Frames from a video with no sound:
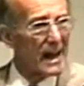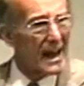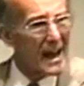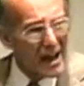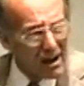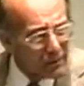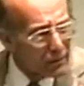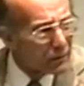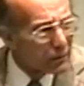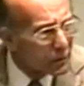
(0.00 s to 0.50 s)

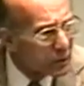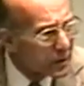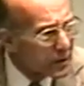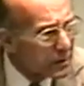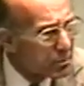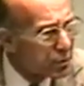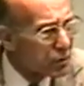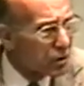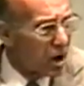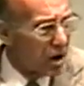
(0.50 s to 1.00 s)
every
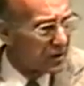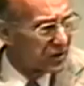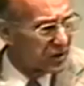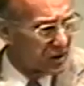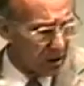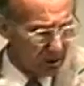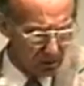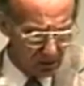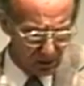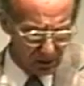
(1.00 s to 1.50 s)

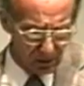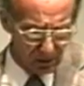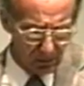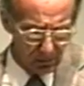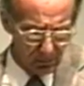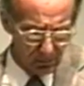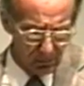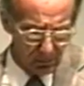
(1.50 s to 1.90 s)
process,